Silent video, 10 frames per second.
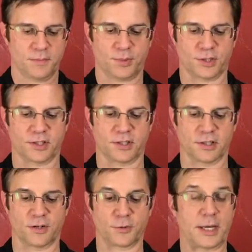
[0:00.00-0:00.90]
put the
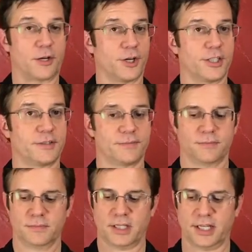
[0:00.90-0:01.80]
cover back on it,
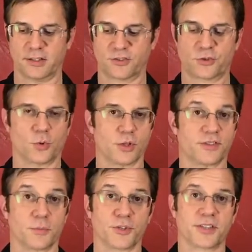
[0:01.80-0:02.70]
and store it
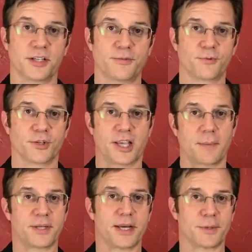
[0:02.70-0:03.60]
somewhere safe where it can't
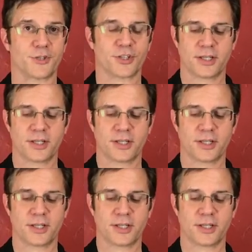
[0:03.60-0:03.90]
be damaged.